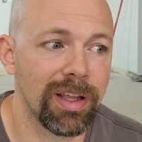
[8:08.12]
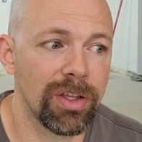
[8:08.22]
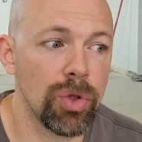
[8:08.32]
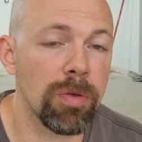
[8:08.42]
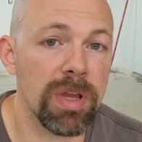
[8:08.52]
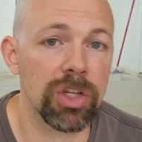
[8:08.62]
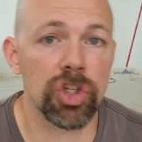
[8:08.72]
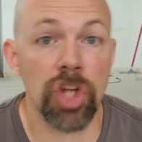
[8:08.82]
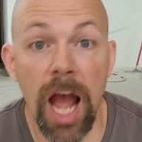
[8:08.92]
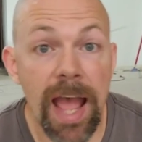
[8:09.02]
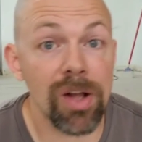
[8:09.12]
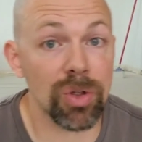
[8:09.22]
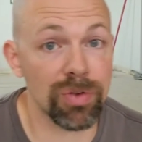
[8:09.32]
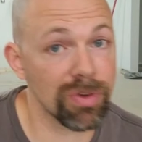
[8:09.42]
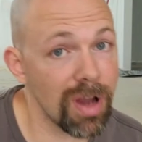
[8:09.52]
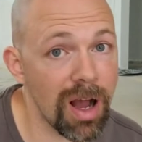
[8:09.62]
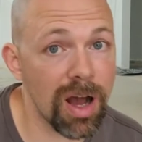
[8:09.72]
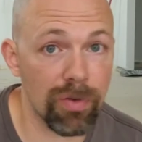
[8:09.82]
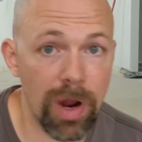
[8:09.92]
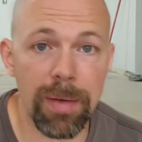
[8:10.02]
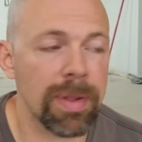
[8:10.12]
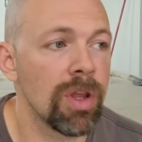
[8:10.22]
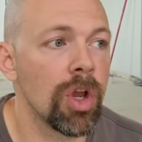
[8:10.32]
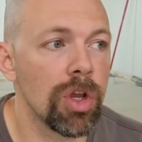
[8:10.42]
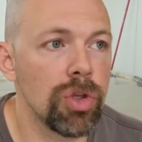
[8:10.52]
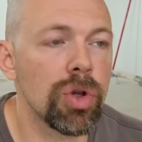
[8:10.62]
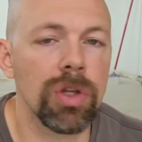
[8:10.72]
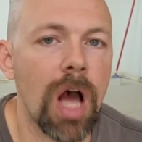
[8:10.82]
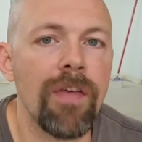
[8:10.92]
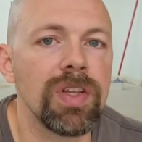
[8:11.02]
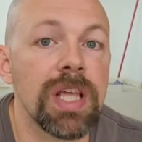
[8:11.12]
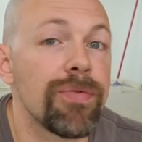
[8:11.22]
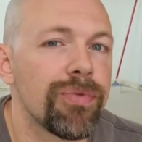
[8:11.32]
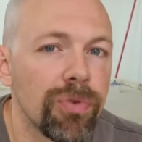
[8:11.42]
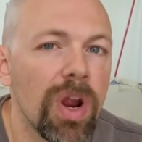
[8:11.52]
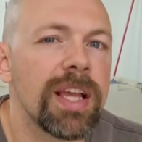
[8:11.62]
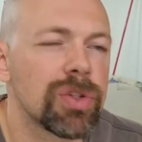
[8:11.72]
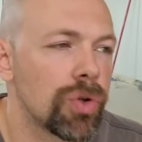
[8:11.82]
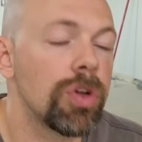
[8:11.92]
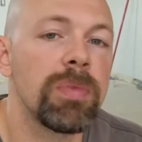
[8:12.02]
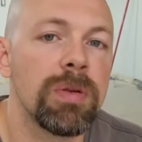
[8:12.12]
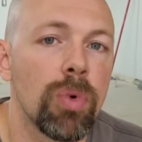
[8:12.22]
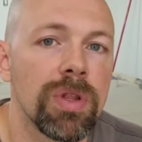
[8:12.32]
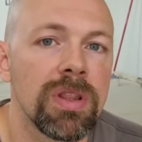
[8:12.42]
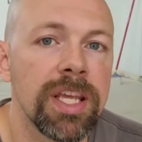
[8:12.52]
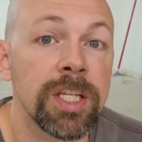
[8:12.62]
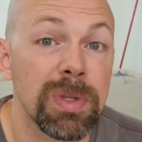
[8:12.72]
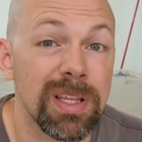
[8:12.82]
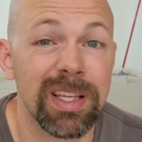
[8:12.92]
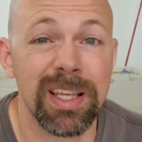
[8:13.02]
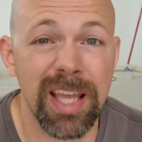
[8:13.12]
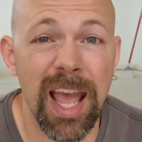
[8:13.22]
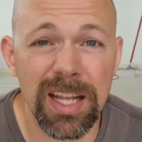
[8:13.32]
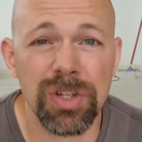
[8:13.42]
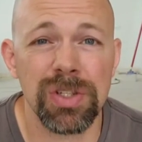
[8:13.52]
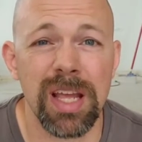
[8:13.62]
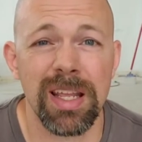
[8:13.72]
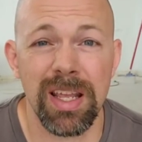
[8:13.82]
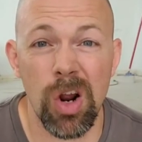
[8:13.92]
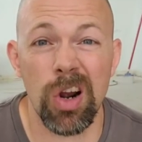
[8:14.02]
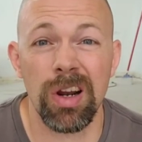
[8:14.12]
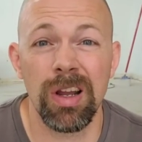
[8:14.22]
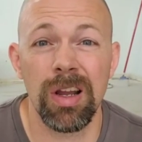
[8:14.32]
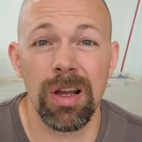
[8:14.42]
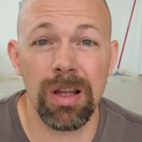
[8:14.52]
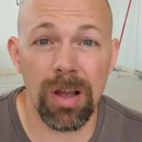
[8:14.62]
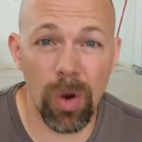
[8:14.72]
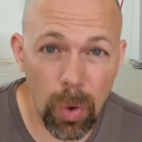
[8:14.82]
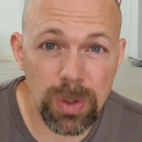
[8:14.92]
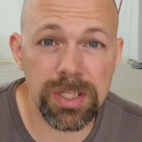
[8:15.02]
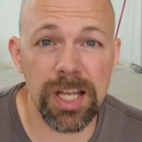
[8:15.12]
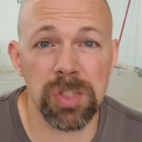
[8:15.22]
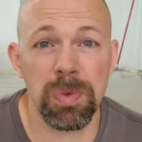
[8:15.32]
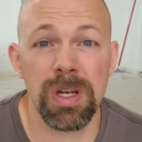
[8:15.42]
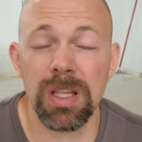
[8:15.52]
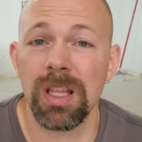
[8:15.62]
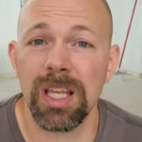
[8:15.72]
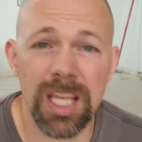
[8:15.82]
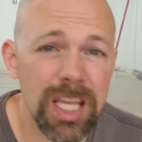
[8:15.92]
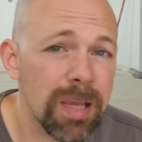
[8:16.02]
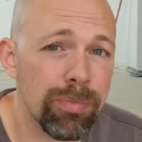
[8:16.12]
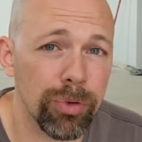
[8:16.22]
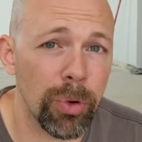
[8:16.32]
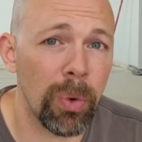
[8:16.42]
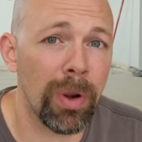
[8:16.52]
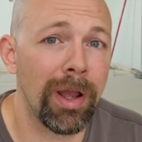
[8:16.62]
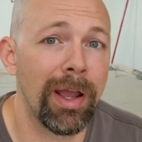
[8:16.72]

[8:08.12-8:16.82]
You can be a child of God, right? I mean, you could obviously that phrase could mean more than things, but the catch is that in our Old Testament, in the Hebrew,